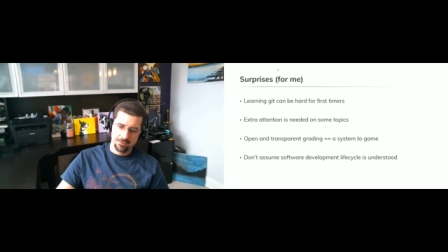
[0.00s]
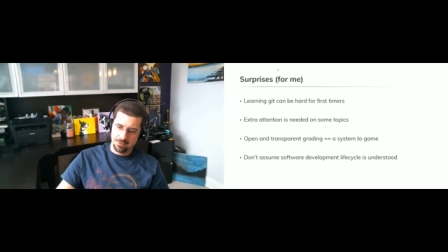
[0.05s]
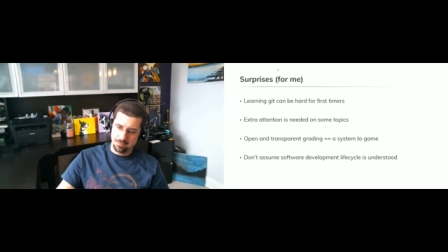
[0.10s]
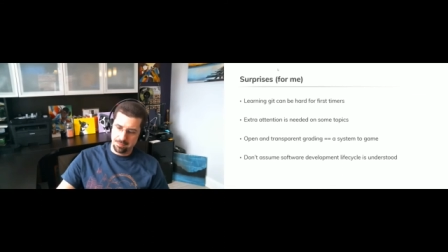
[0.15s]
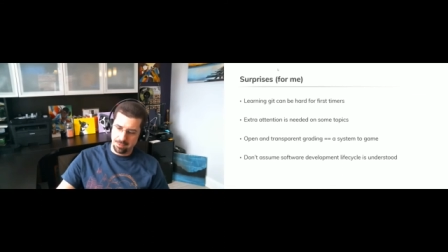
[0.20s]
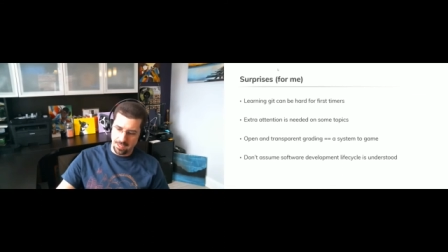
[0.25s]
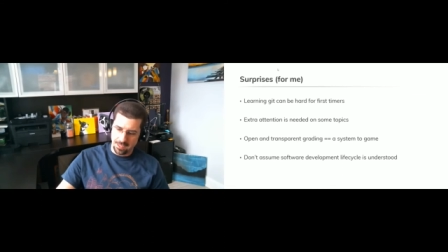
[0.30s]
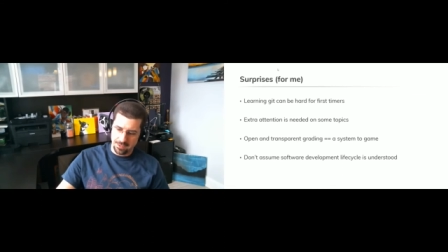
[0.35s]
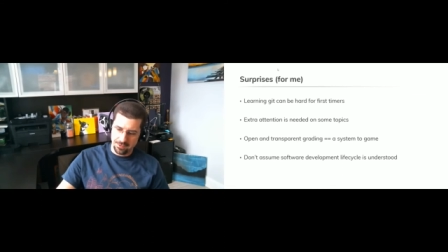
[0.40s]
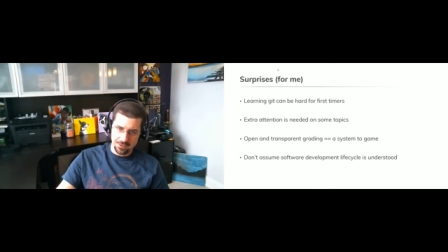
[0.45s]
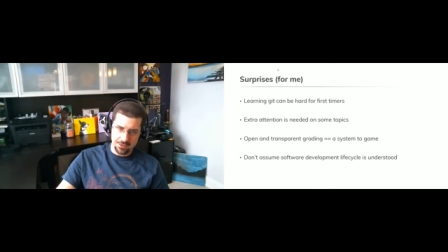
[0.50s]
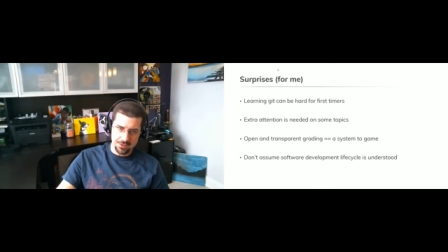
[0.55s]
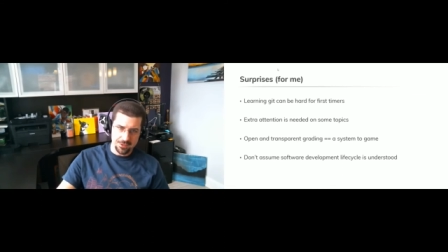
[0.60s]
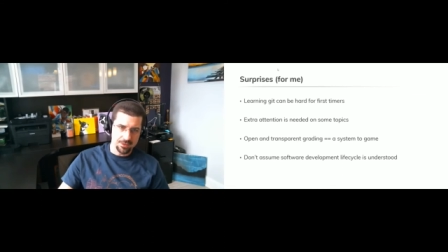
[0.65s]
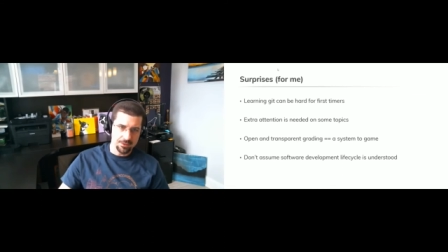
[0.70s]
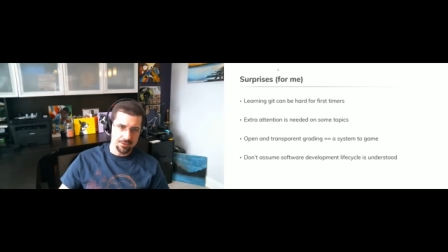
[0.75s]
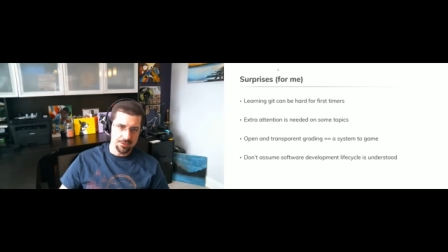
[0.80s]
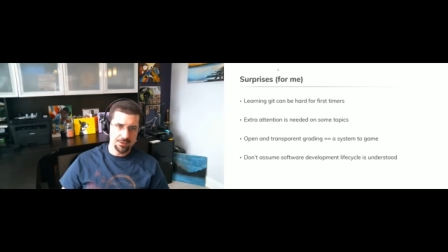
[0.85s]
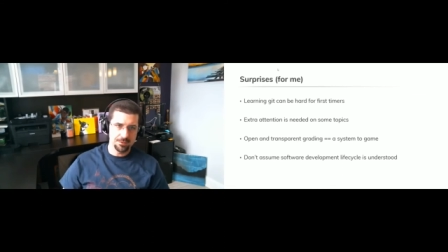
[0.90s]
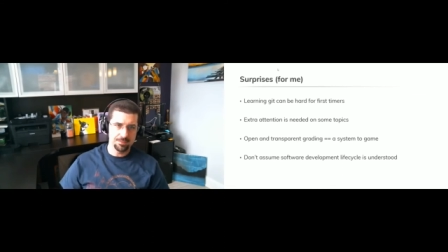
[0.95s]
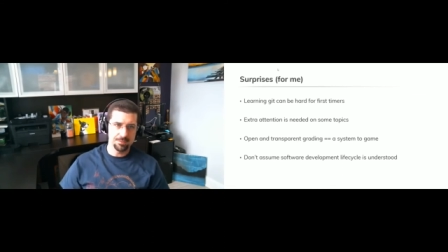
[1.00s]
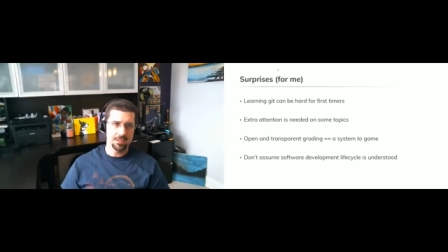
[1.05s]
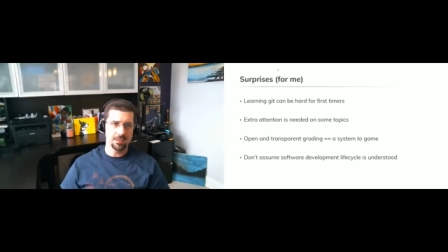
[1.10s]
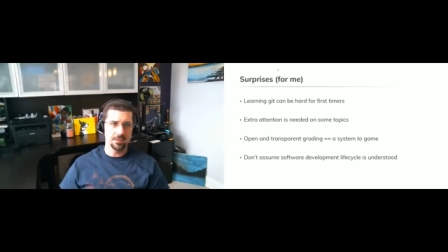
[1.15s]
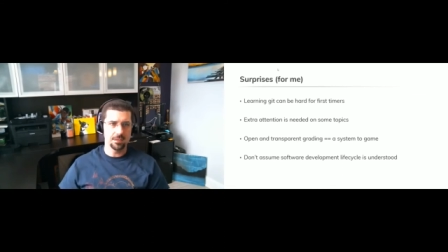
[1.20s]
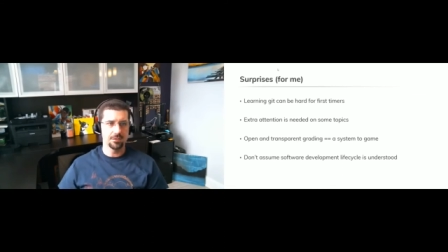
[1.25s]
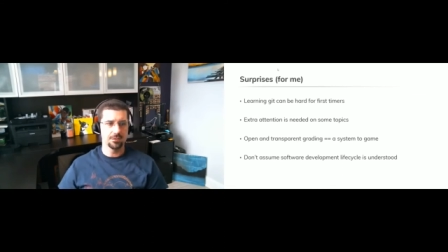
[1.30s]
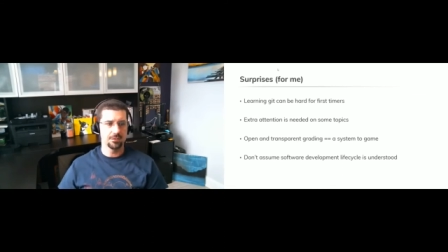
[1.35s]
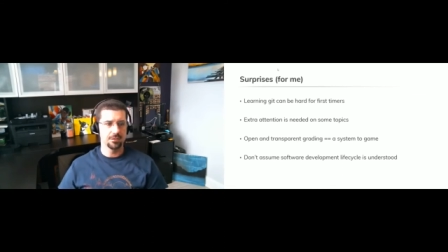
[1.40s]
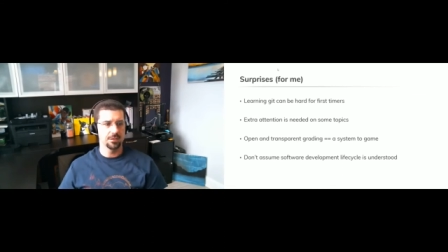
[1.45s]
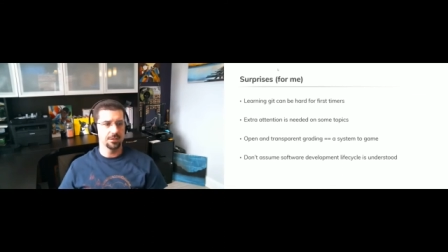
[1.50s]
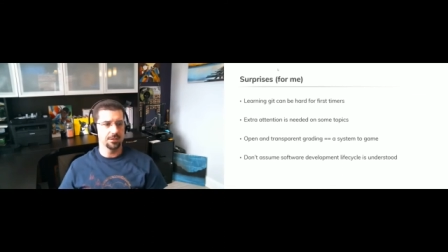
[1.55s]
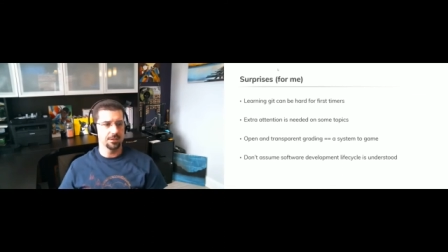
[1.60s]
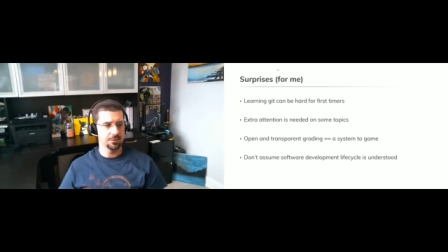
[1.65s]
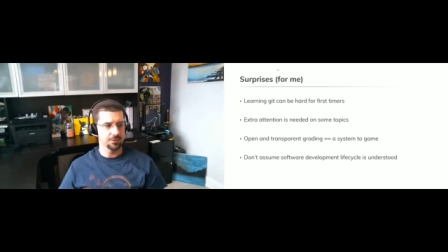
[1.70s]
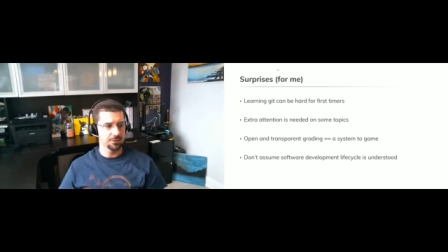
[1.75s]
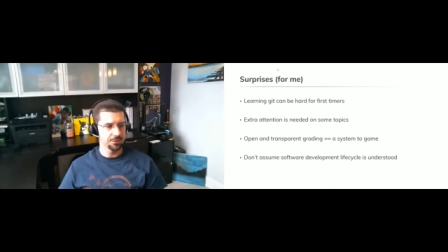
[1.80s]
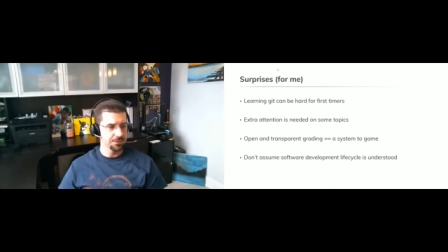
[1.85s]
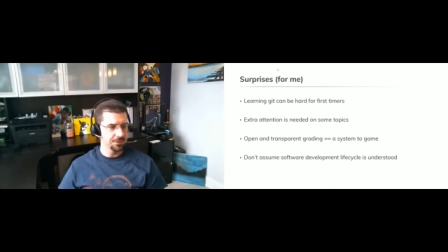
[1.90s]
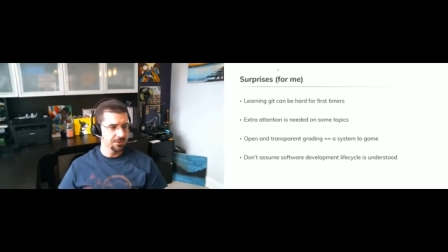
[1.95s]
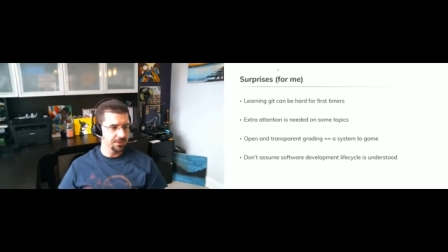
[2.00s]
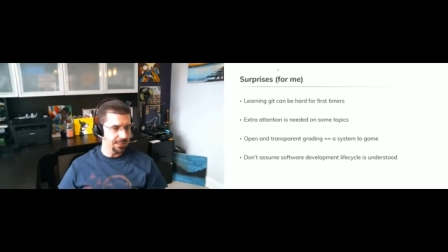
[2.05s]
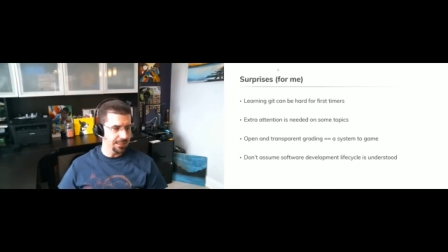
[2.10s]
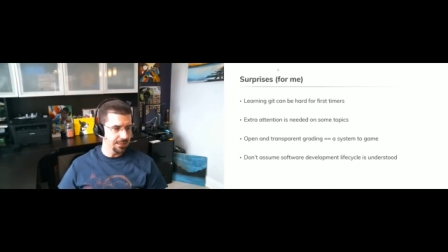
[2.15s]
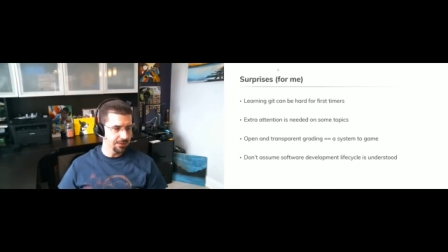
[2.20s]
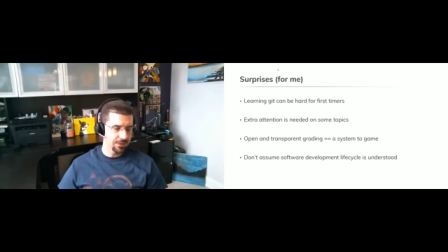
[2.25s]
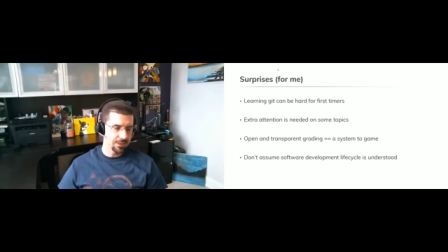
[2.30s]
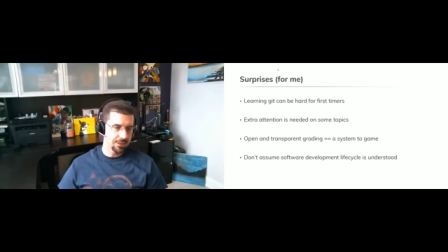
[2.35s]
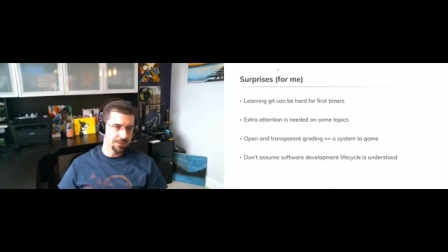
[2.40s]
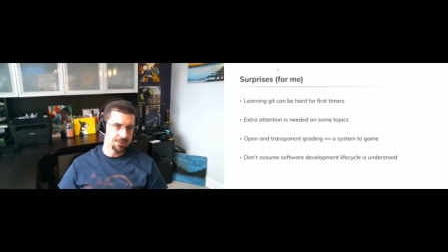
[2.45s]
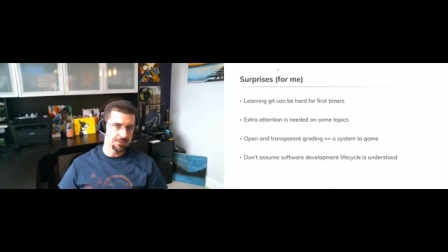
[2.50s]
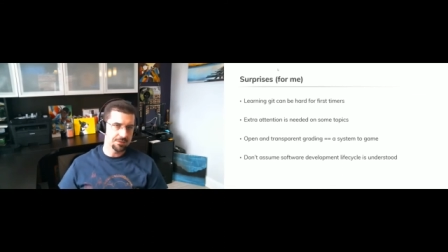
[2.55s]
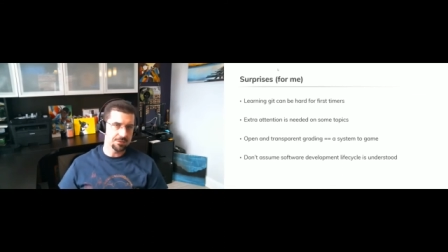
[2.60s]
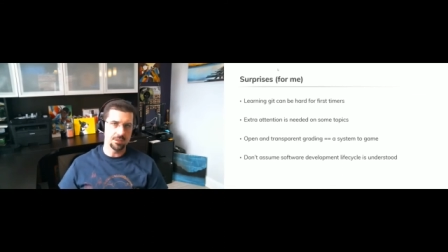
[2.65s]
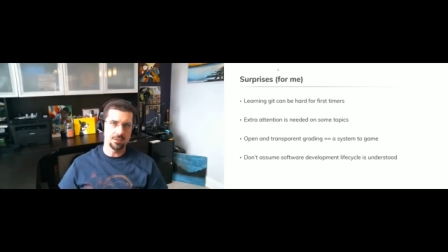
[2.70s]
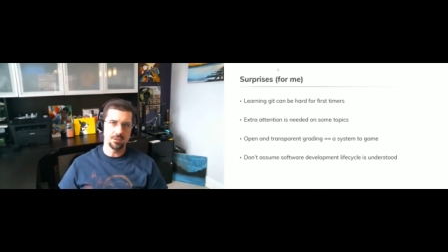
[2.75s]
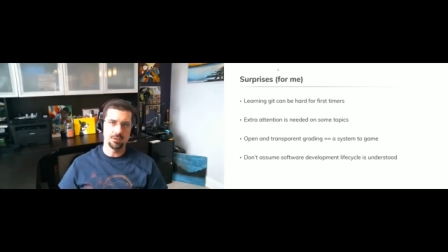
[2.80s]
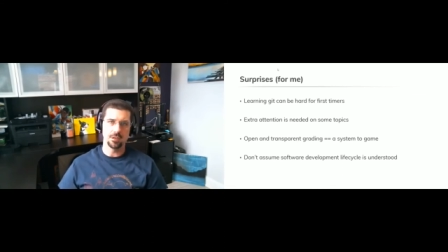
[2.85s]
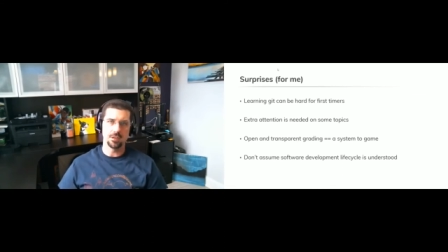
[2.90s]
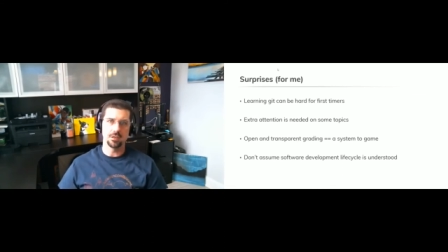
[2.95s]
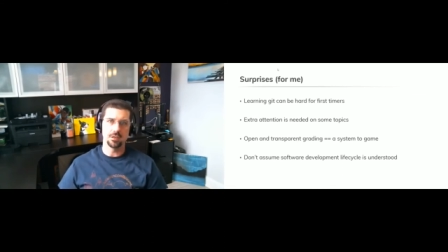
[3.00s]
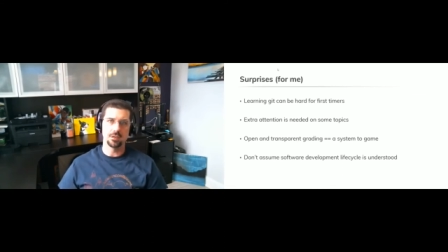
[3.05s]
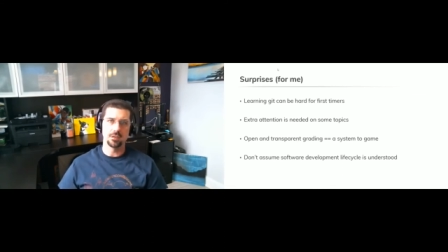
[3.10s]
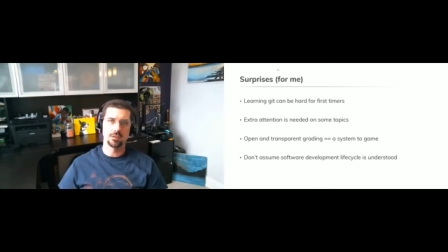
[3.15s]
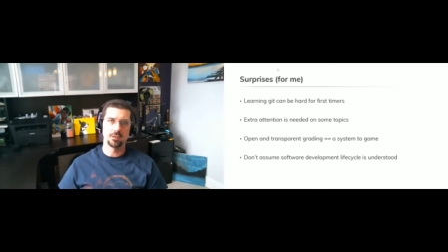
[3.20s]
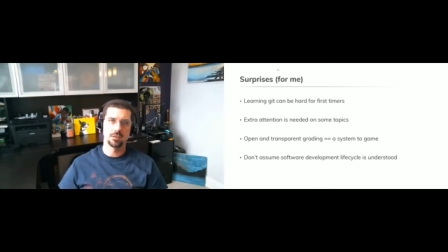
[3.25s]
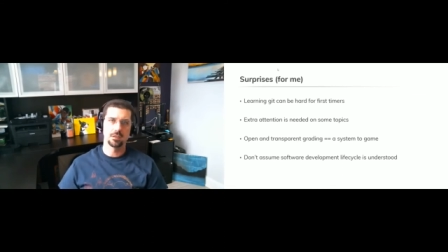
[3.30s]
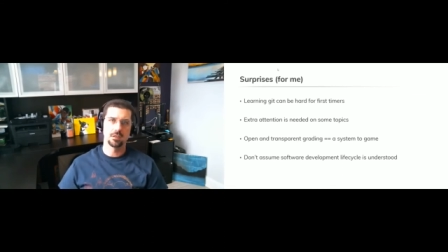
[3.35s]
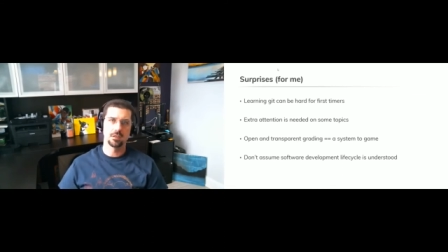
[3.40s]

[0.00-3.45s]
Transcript: surprising, generally speaking, the students, even in the senior year